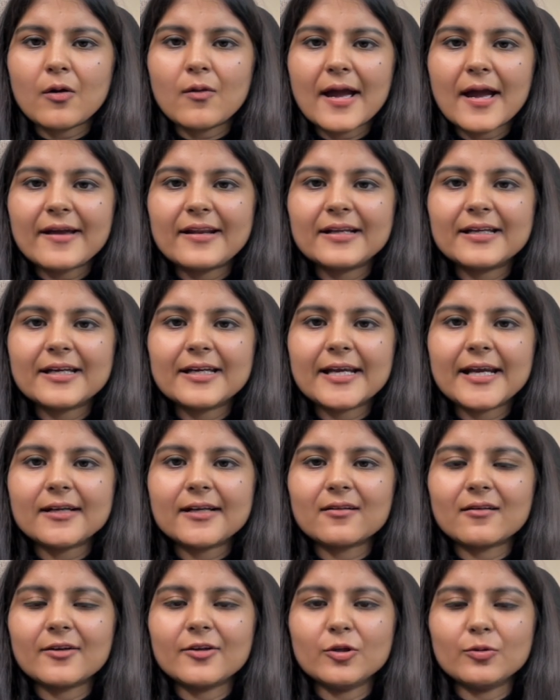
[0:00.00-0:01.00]
I'll
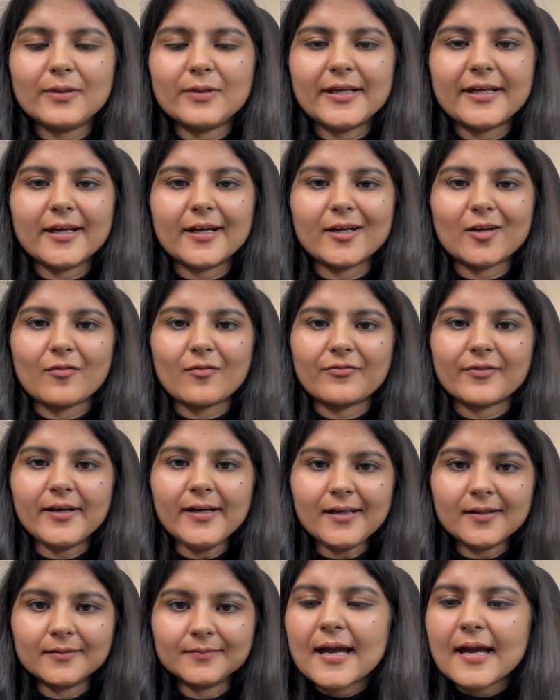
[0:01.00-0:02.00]
create a duplicate of
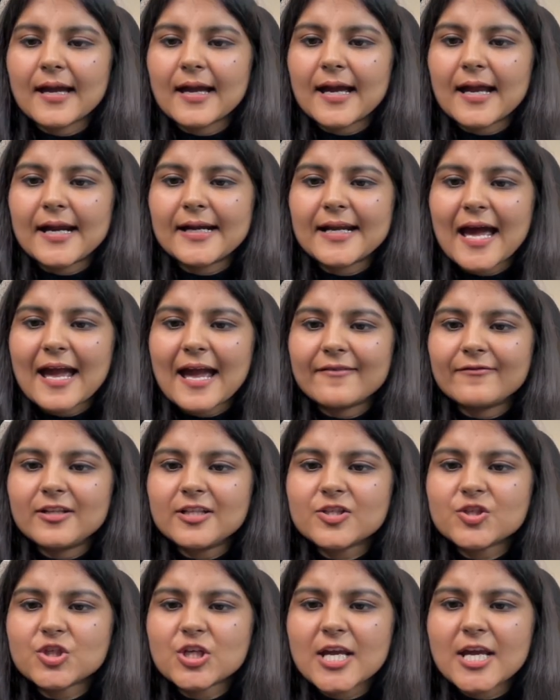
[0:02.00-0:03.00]
it, and I will
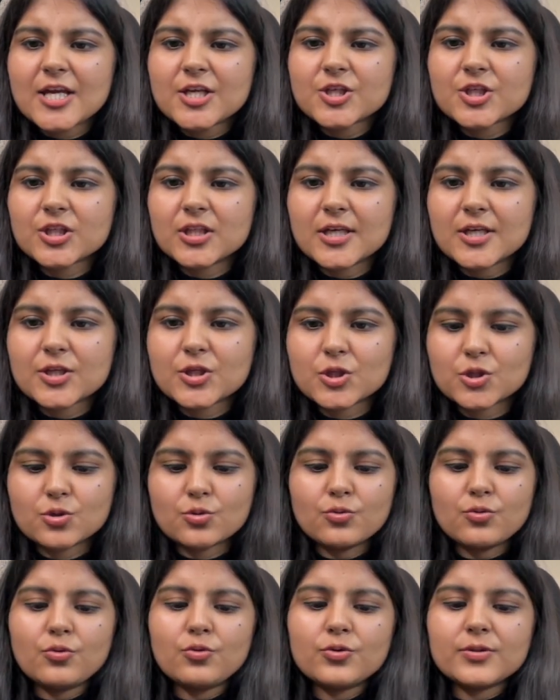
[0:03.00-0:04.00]
change this
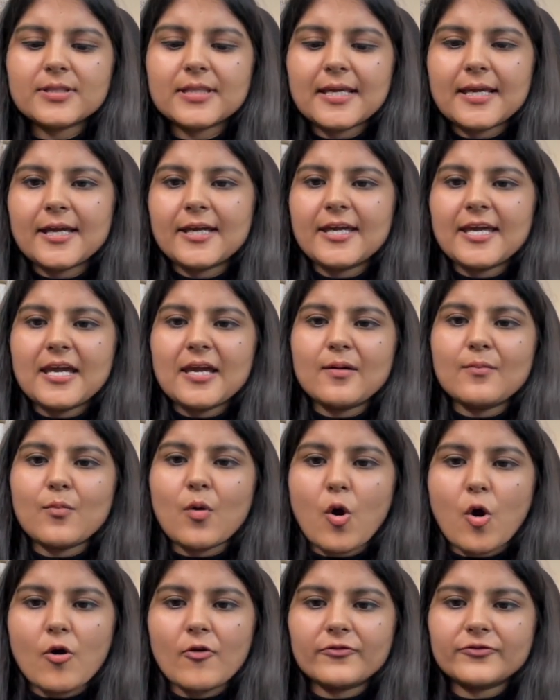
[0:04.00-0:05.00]
to say Game
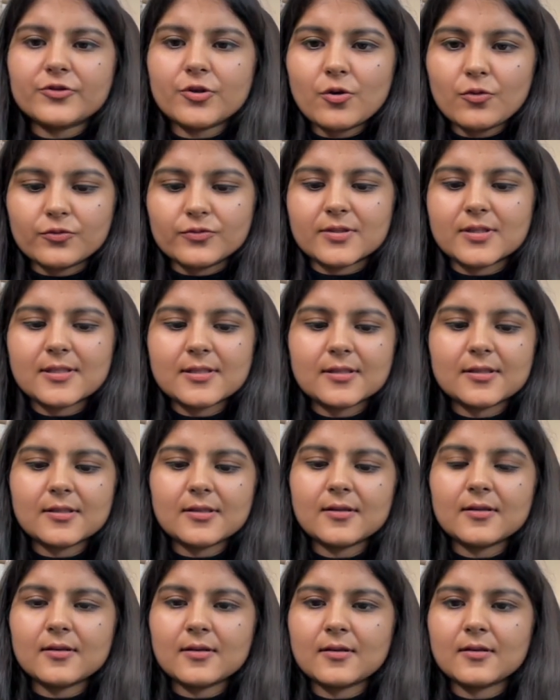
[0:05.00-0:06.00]
of Thrones.
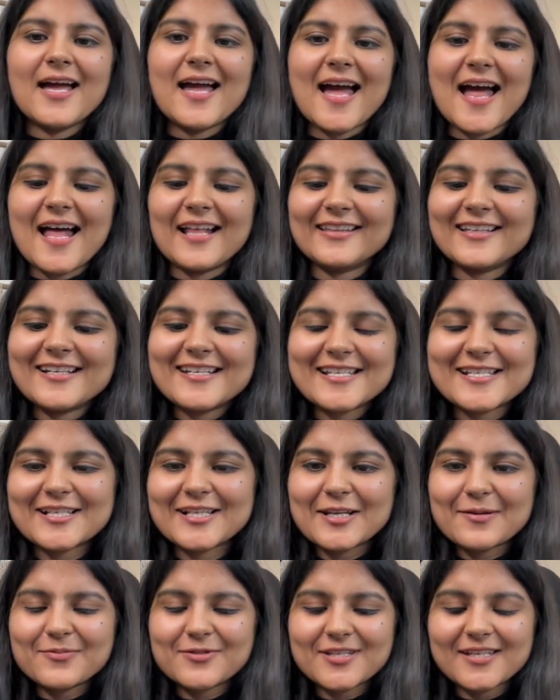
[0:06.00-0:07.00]
And the
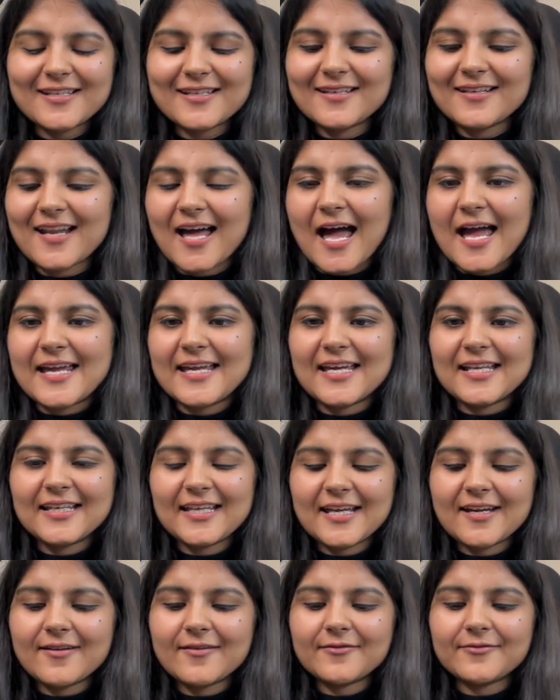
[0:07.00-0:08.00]
description I can
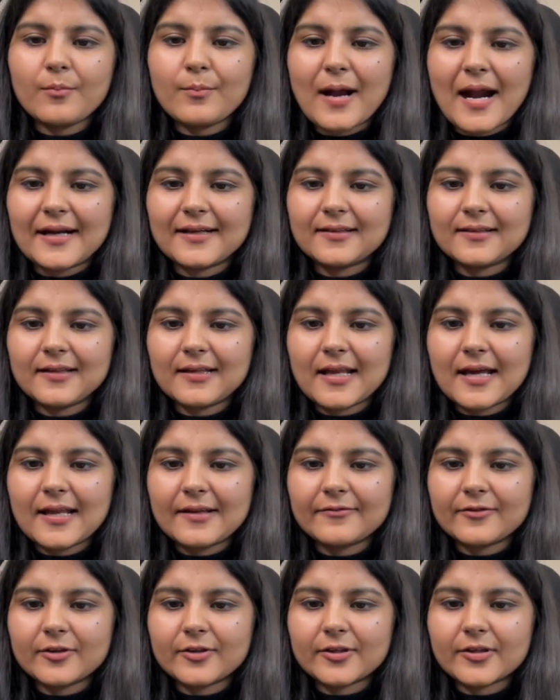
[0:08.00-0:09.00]
give battle,
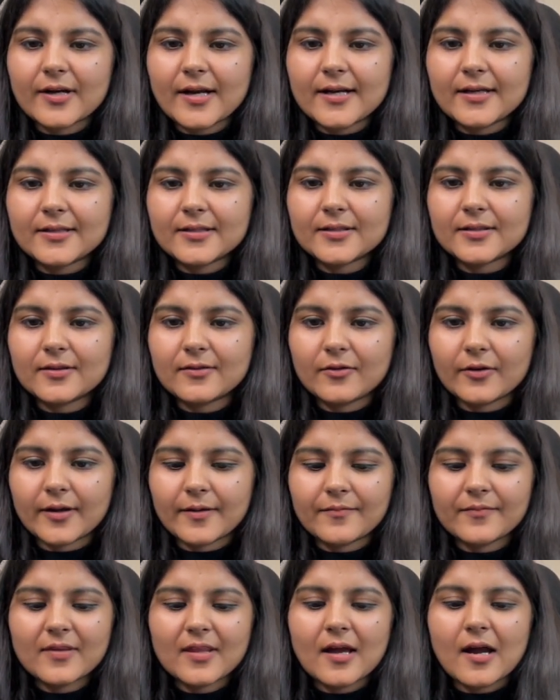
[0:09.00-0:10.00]
I will write,
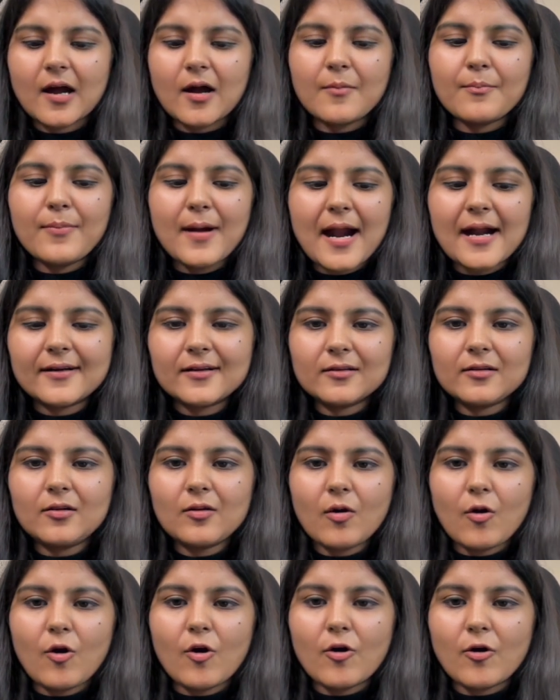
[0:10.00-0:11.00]
okay, a
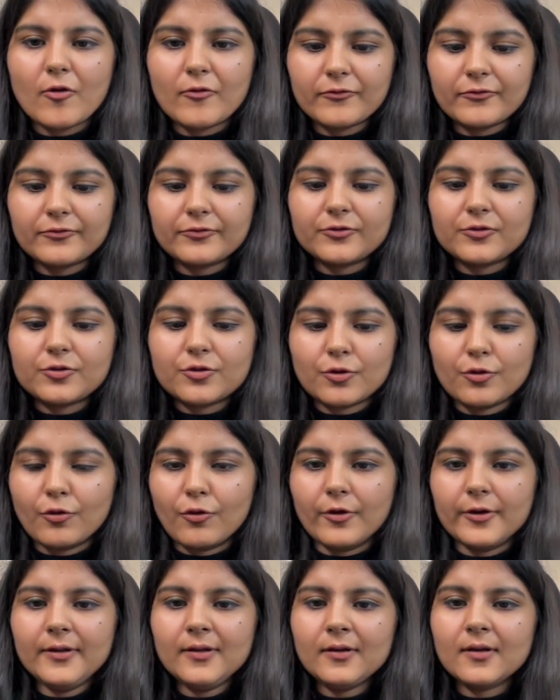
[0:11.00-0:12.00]
battle of
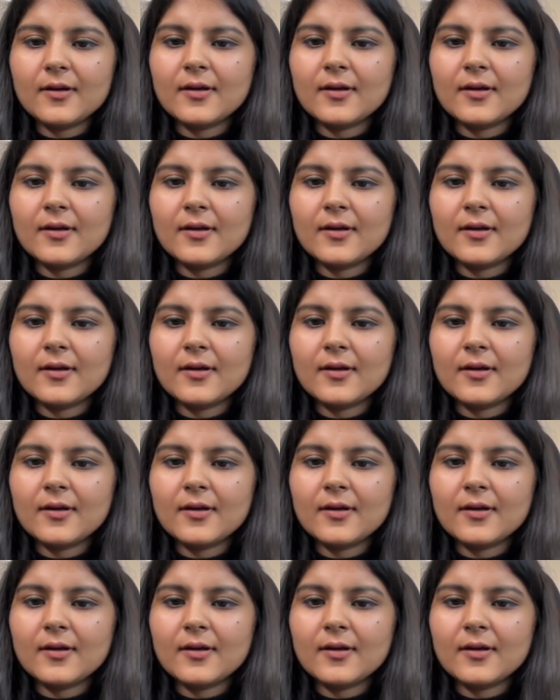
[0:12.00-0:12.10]
throne,